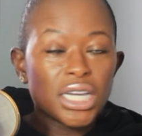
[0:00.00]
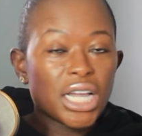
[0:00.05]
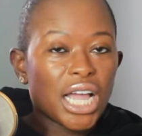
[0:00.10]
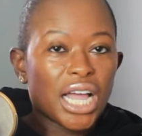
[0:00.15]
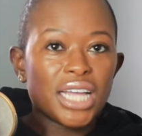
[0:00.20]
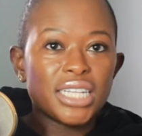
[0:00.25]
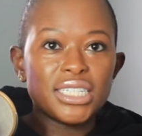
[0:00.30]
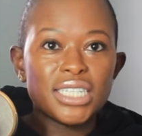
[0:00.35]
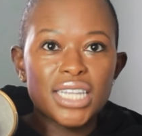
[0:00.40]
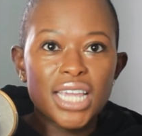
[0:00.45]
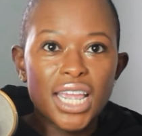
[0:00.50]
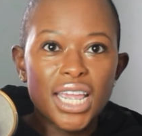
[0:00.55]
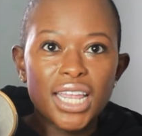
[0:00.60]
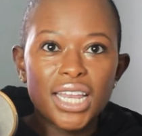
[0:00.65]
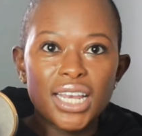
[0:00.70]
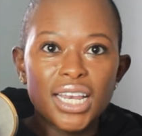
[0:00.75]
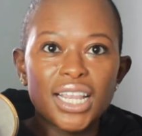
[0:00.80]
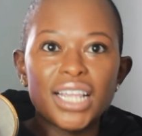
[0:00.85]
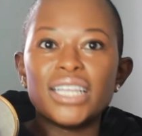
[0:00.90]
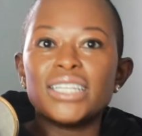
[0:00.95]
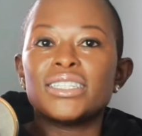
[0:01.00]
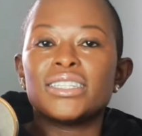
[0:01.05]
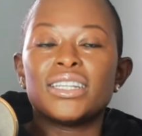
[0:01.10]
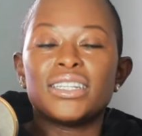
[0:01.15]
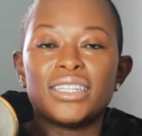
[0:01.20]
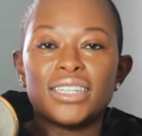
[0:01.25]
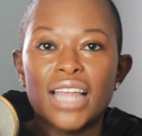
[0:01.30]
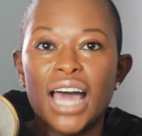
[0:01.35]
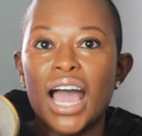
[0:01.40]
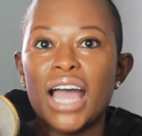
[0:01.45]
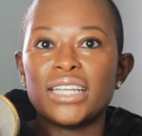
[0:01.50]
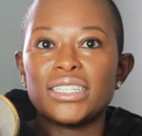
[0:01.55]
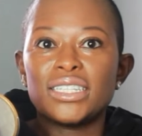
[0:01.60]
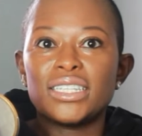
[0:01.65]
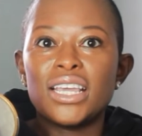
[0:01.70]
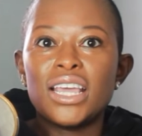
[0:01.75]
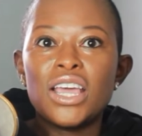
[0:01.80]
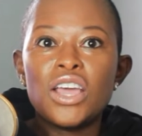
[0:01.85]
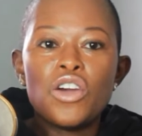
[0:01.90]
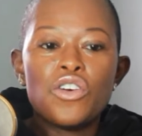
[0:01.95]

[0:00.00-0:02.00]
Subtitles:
content is a lot.